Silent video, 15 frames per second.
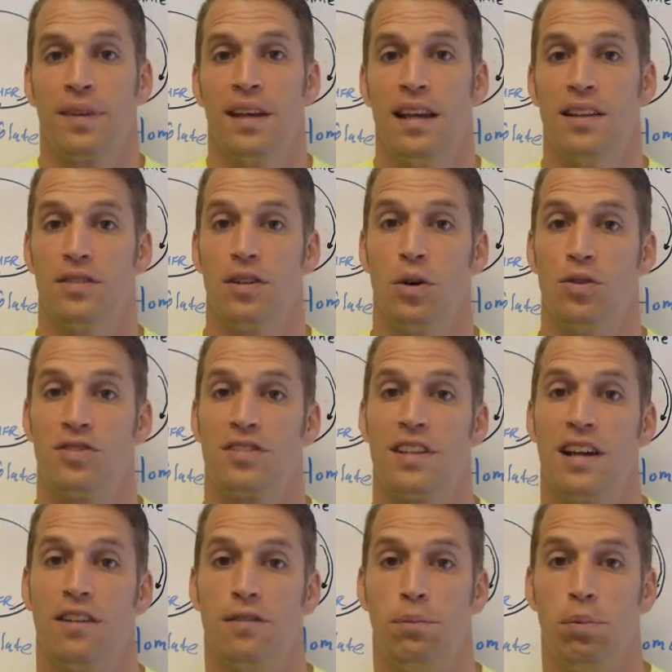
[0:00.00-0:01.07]
And so
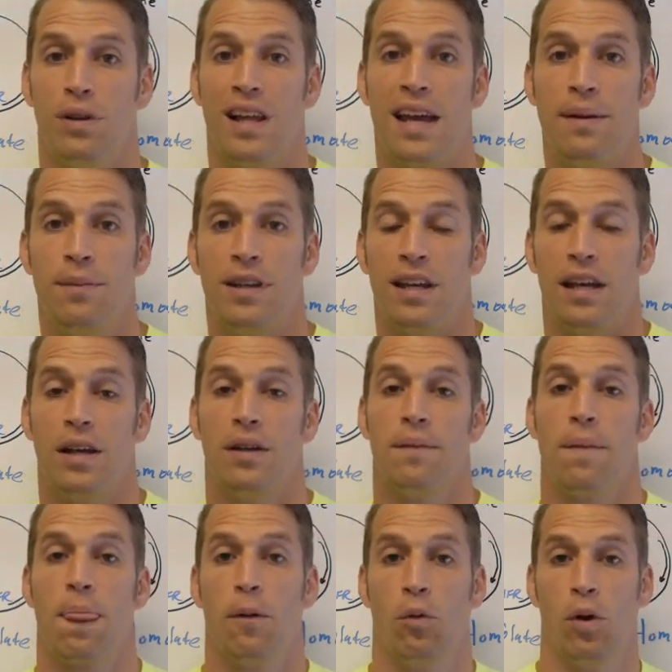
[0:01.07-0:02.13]
instead of blaming it,
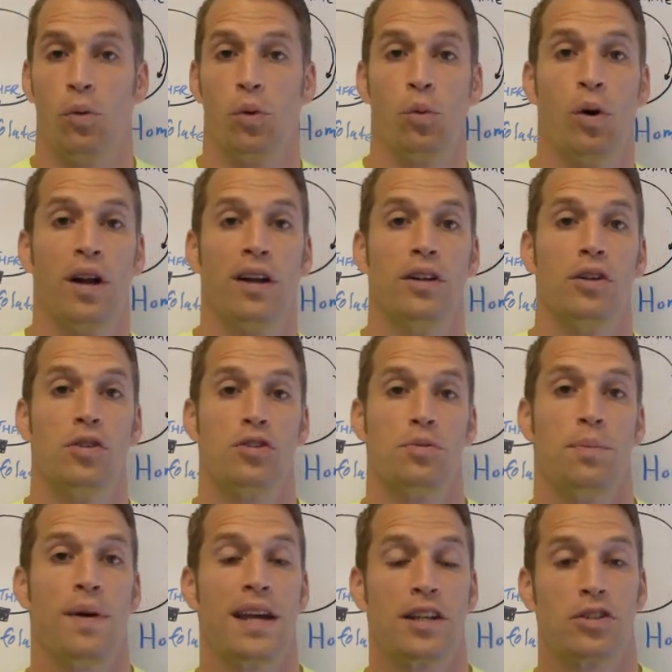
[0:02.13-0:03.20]
what we want to do is
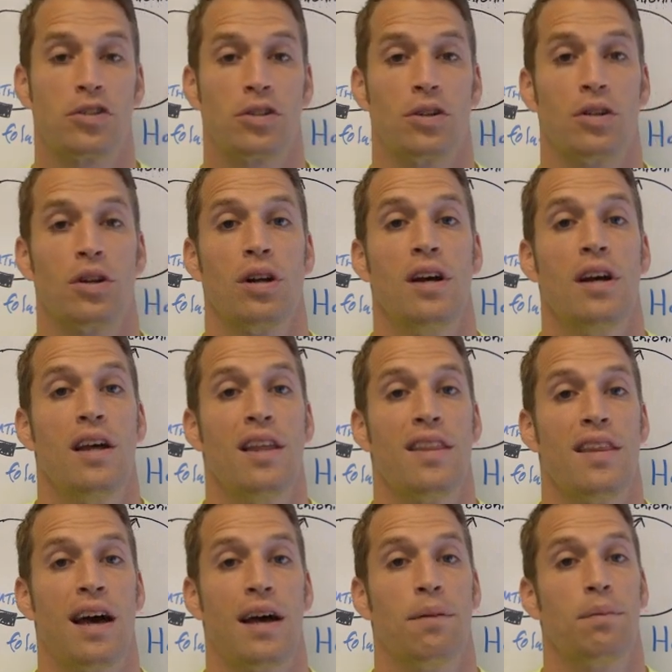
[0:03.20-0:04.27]
make sure
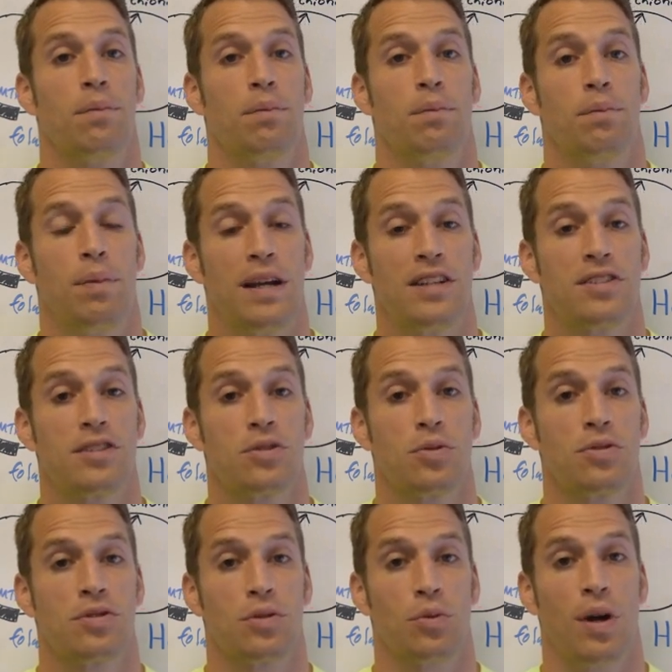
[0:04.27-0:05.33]
that patients
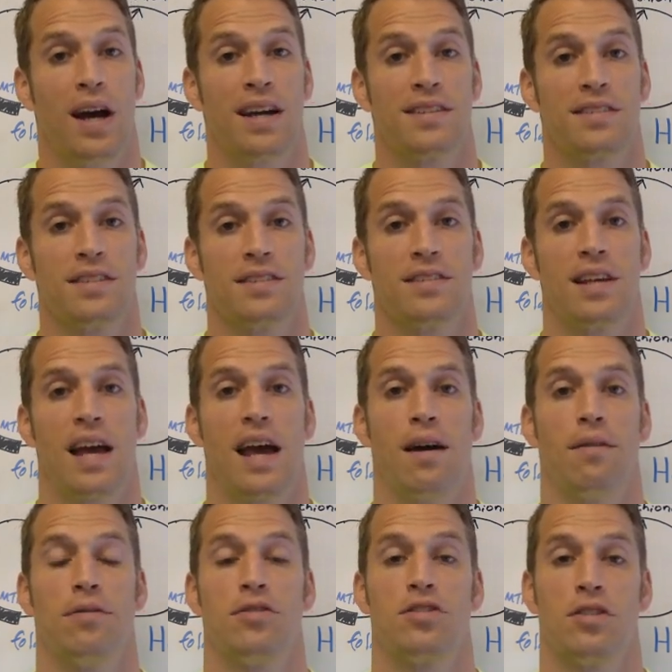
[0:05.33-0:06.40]
with psoriasis
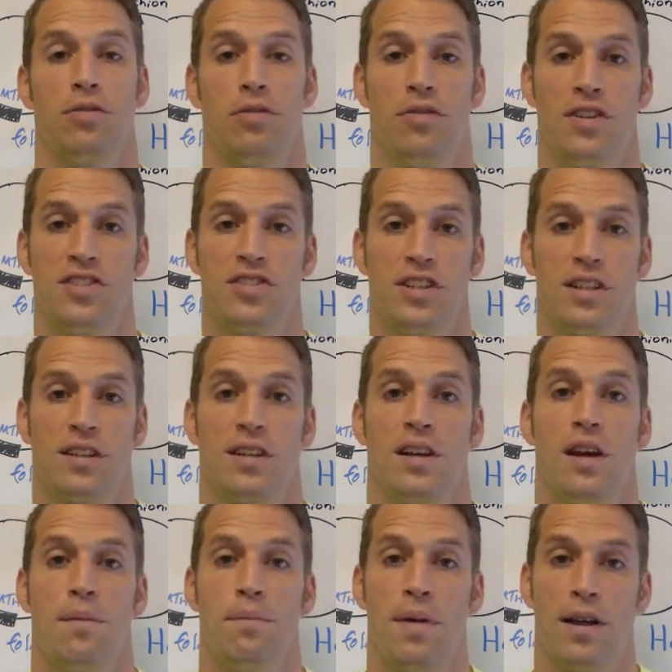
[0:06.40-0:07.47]
have sufficient
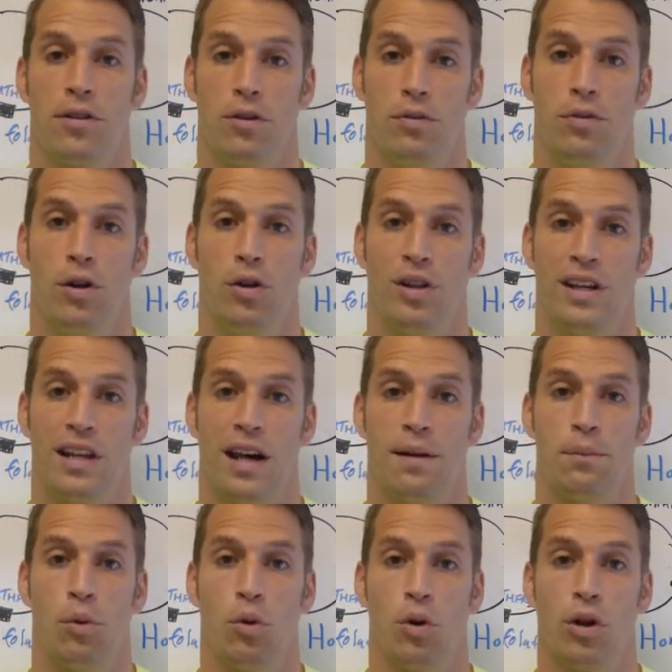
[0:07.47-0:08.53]
methylfolate
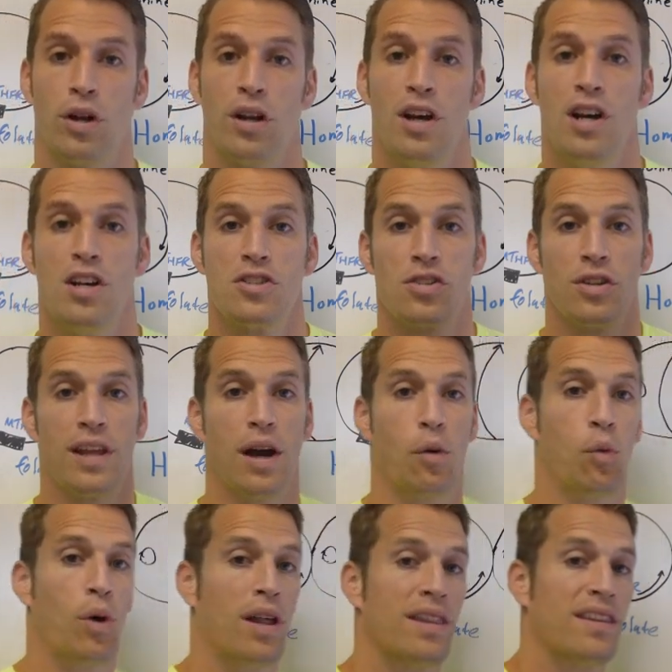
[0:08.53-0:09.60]
on board so that
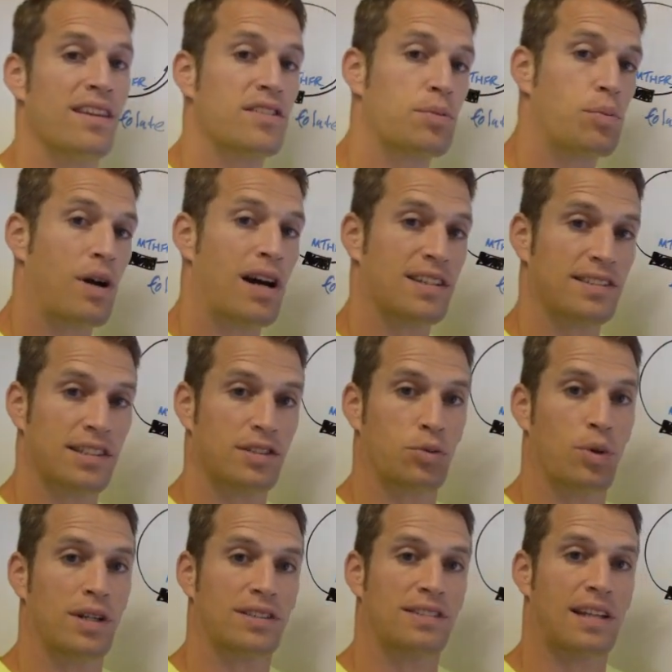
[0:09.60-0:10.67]
when this process
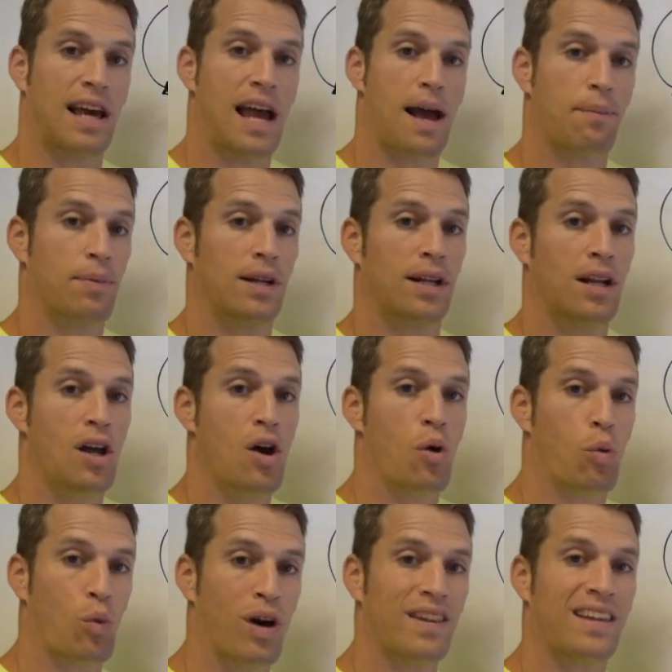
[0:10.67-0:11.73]
wants to happen,
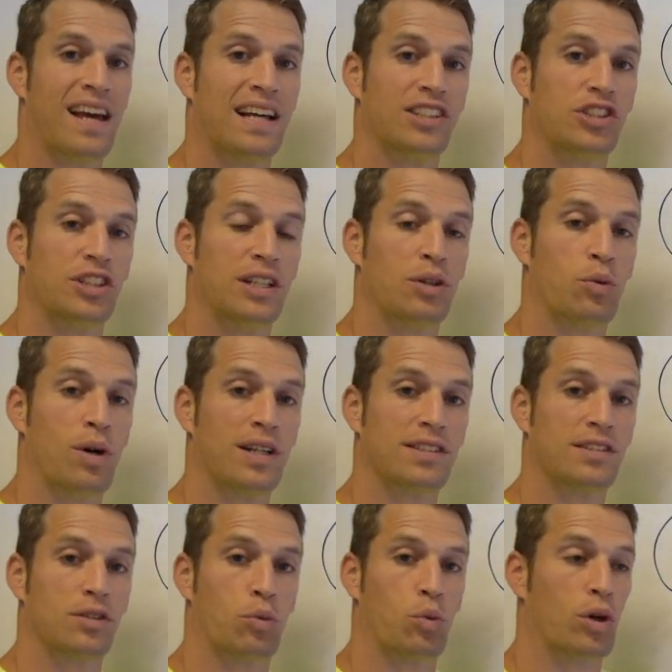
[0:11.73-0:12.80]
when that gene
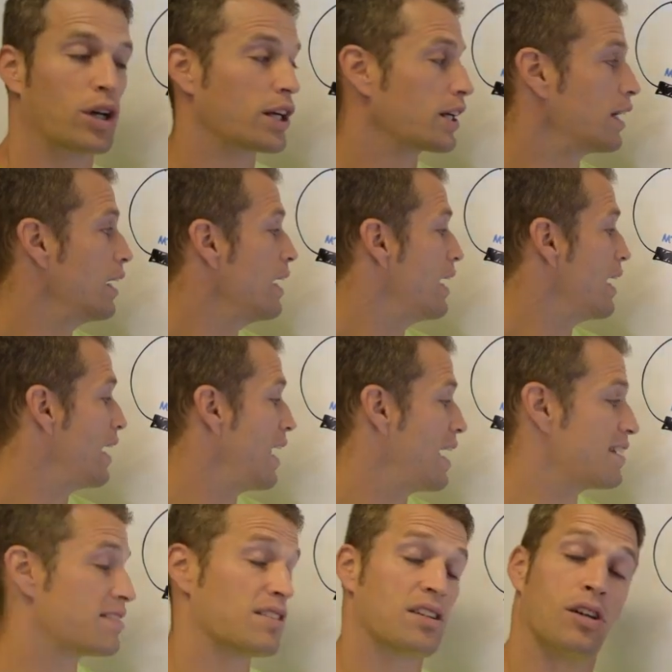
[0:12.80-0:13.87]
wants to work, it
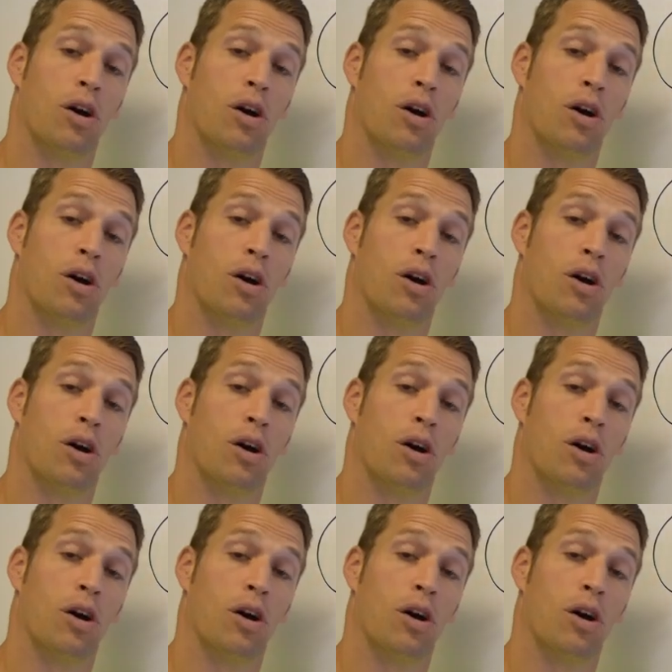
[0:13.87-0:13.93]
has the